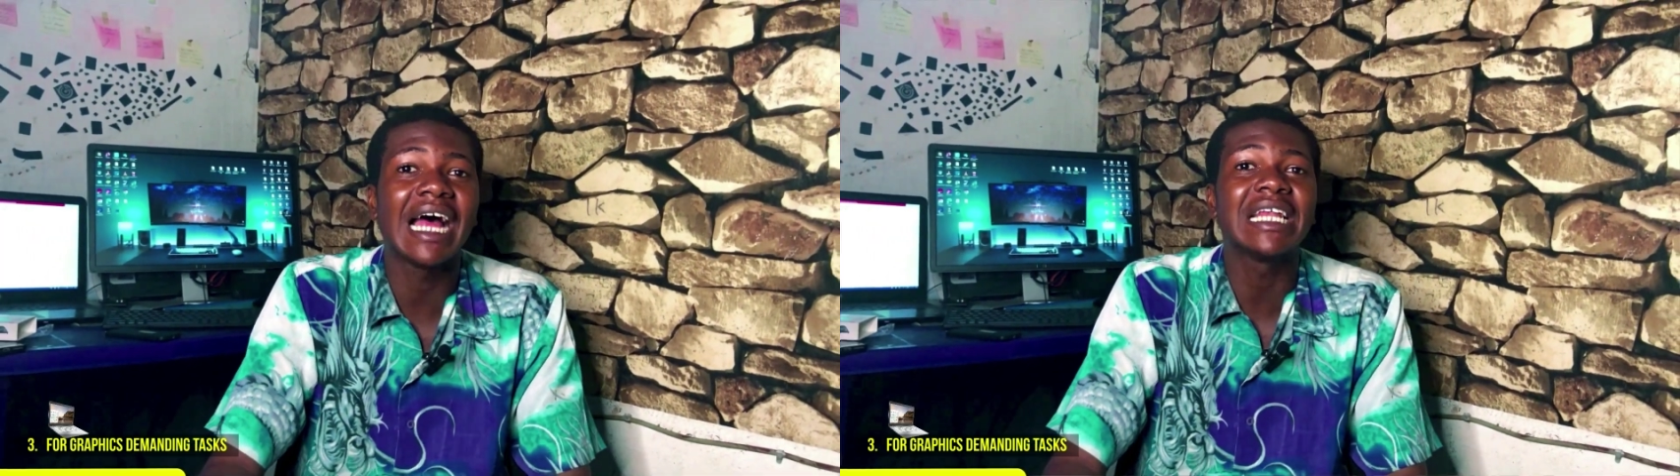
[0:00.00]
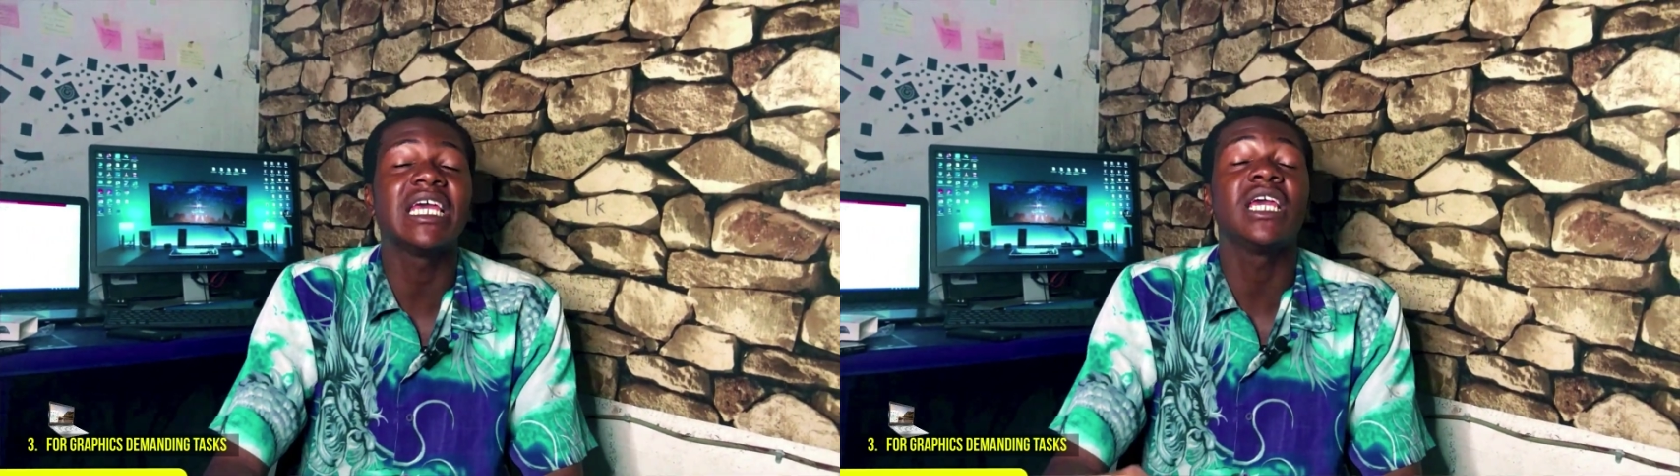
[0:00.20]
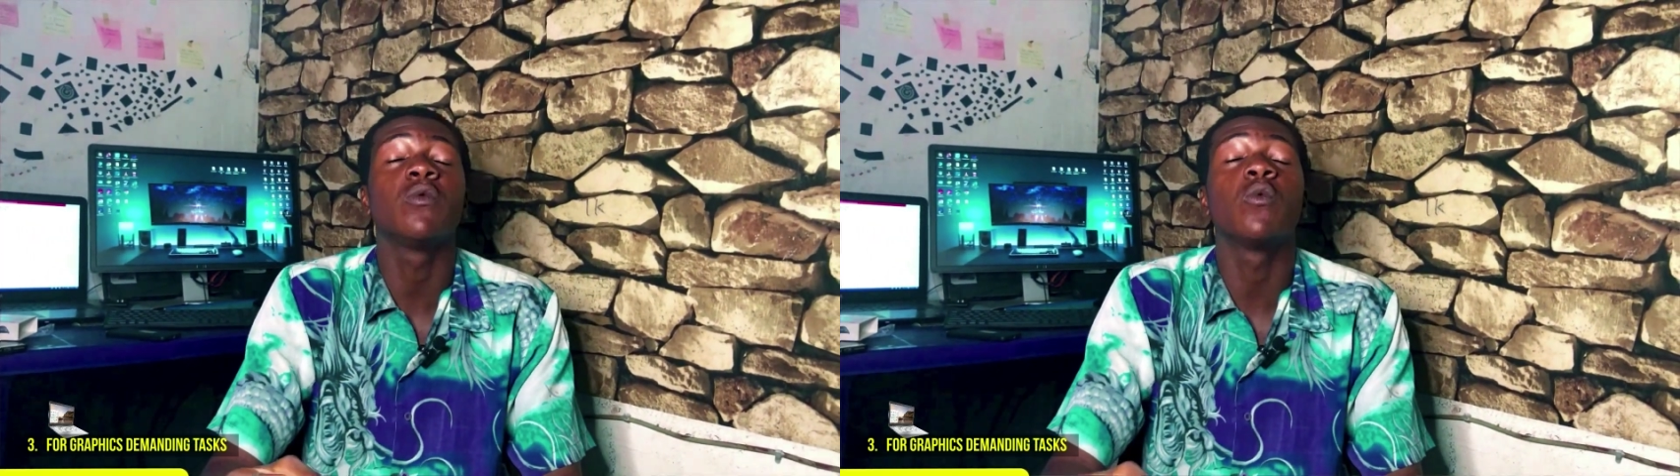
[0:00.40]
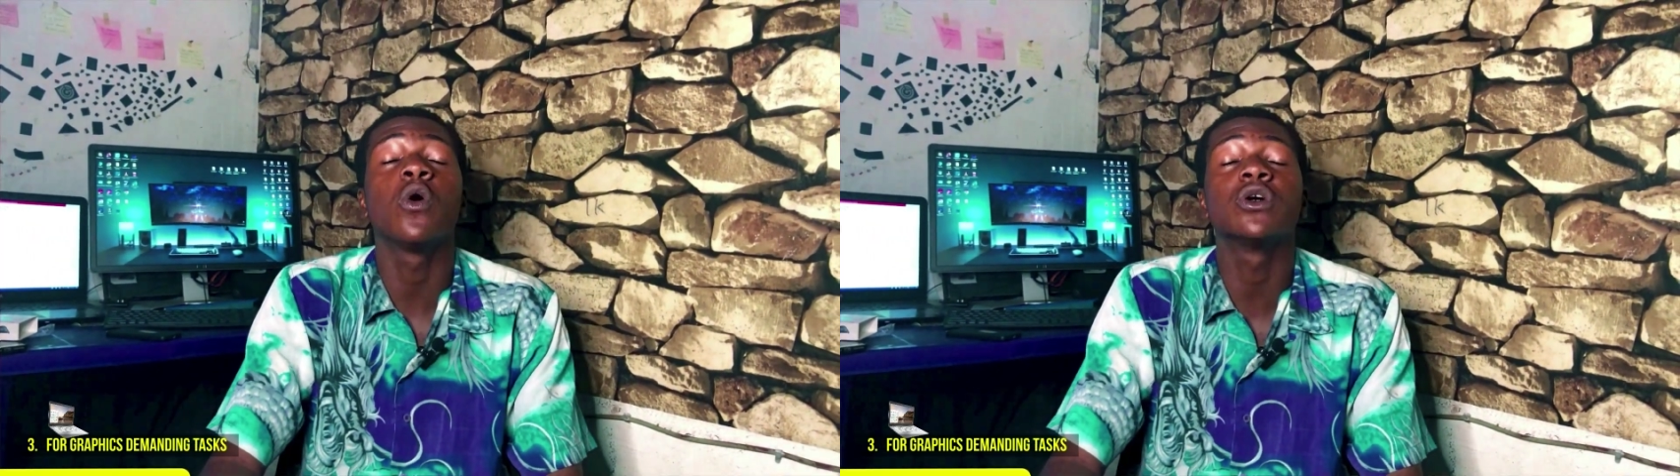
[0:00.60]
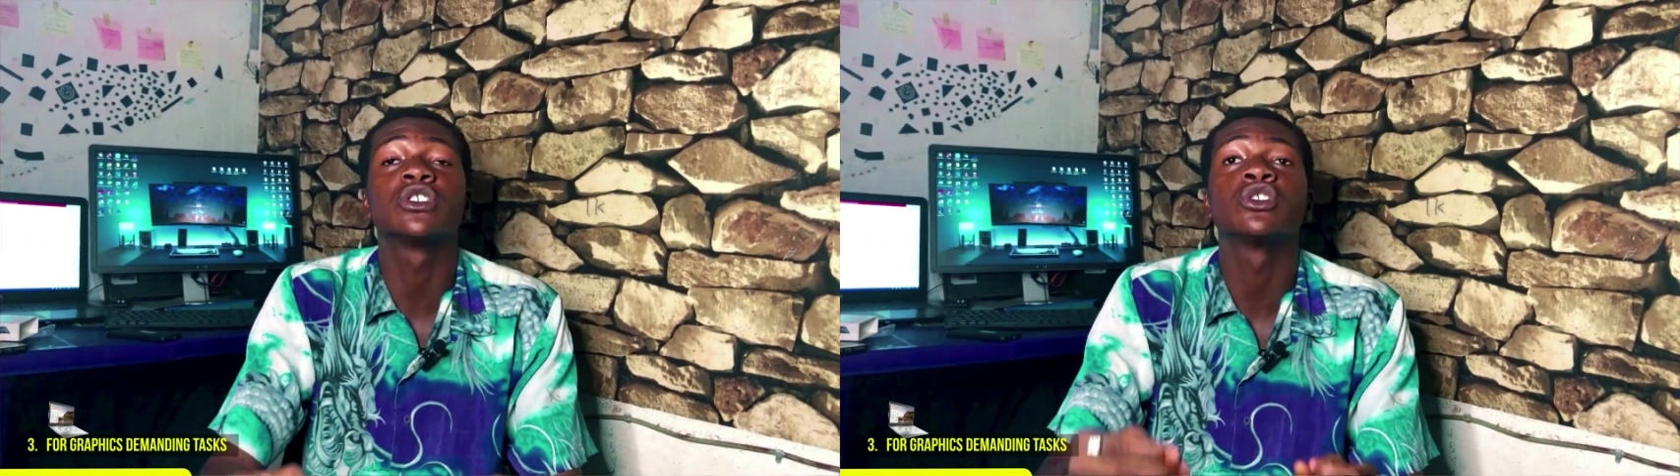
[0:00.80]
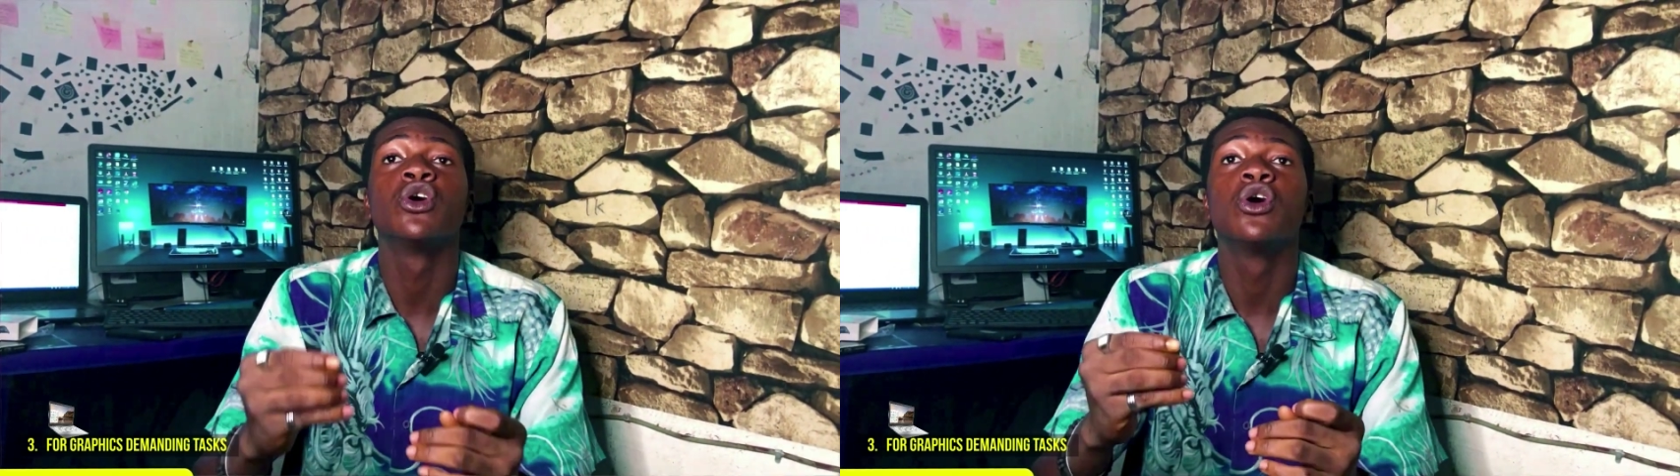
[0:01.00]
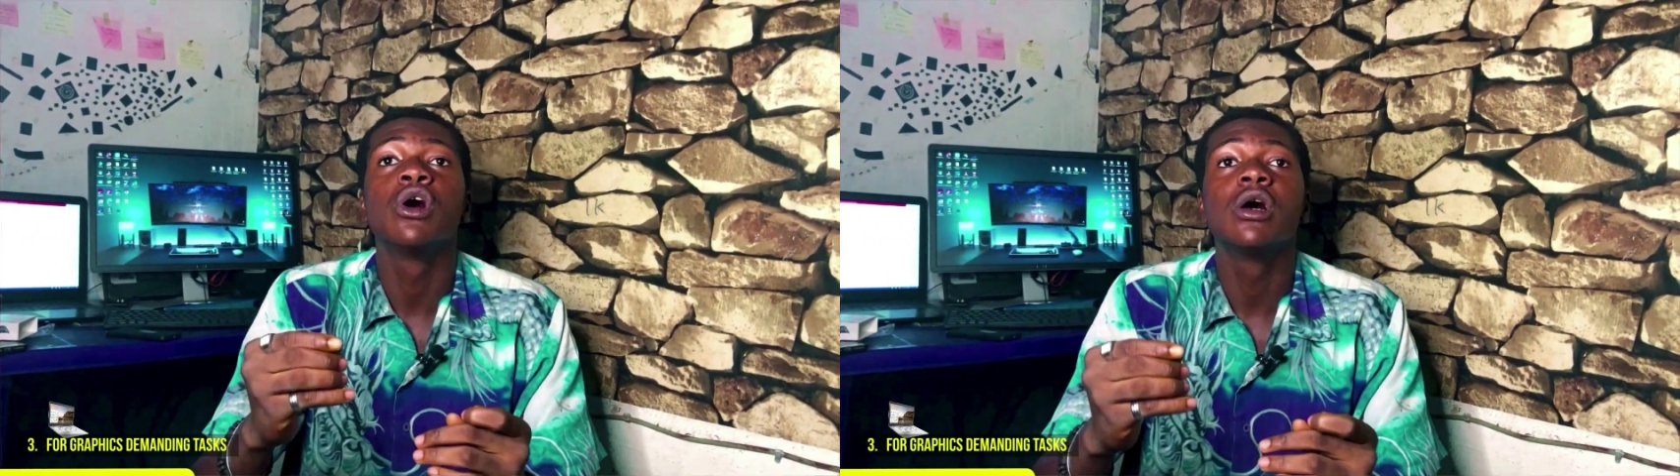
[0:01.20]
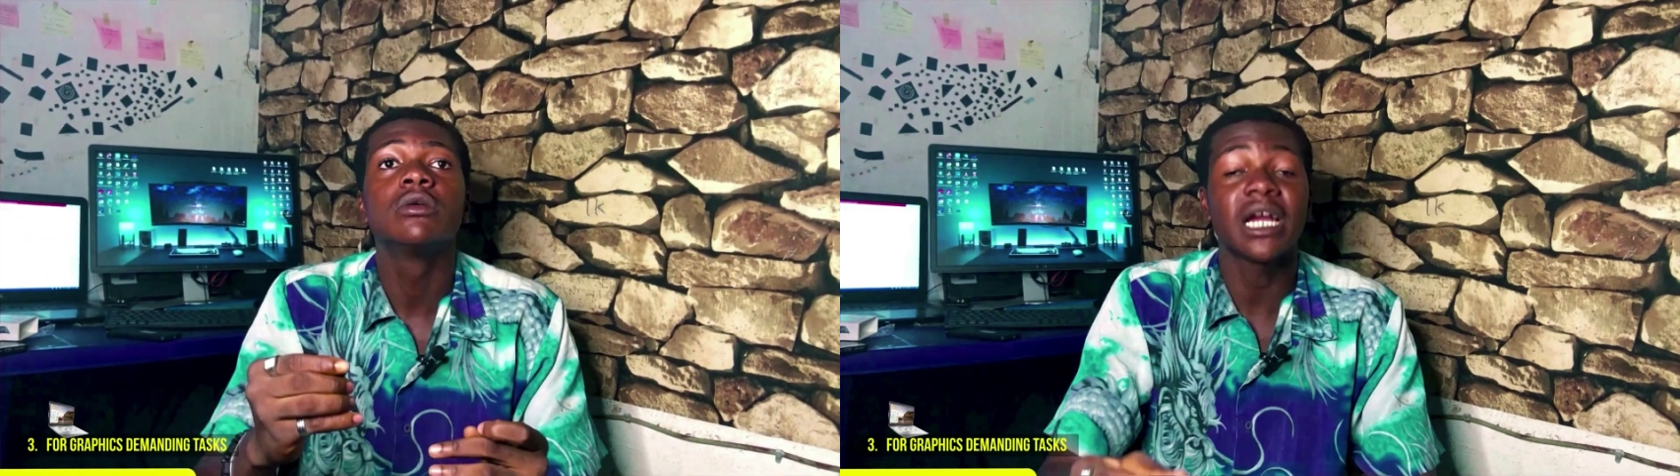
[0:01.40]
and it was
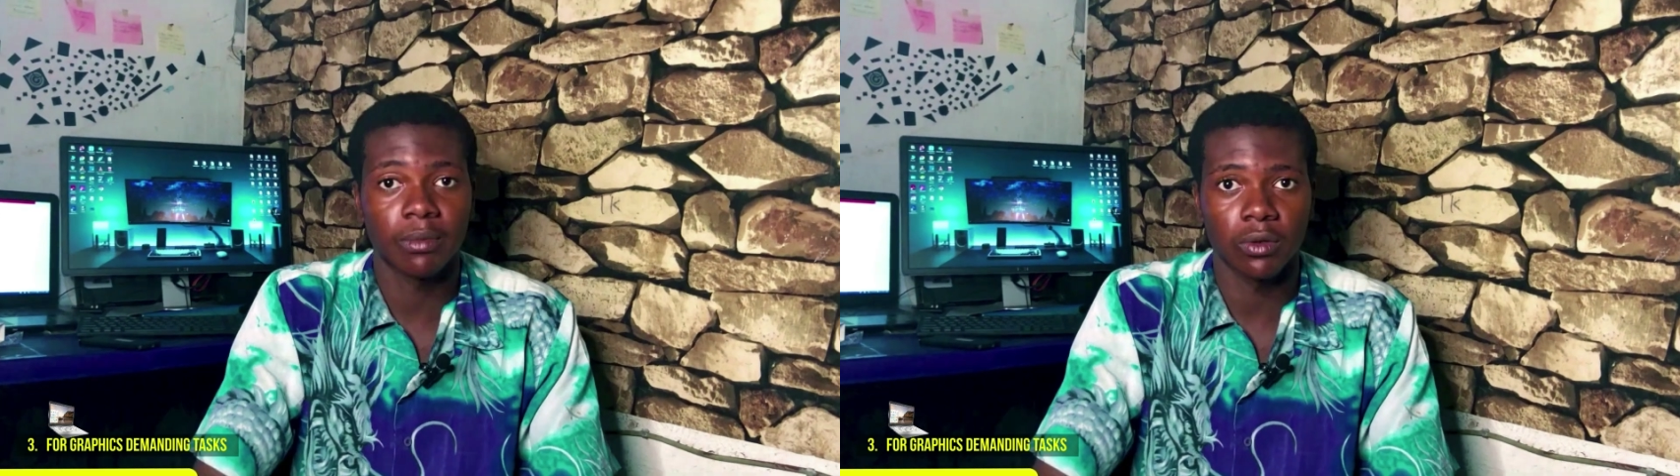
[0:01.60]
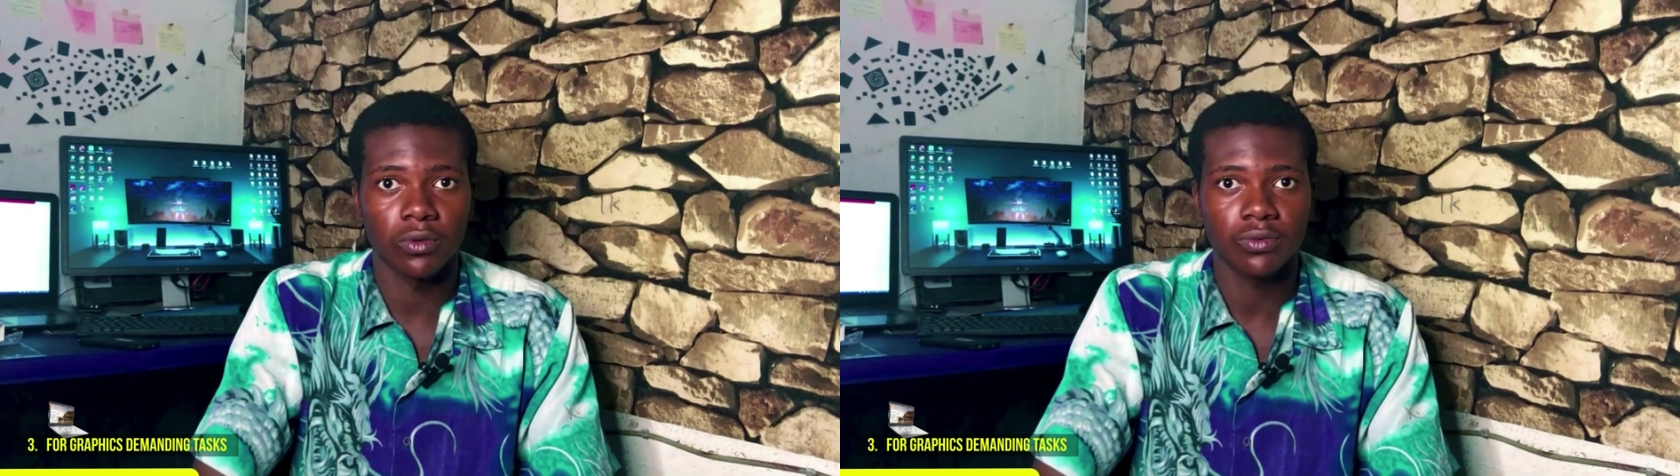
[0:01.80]
terrible.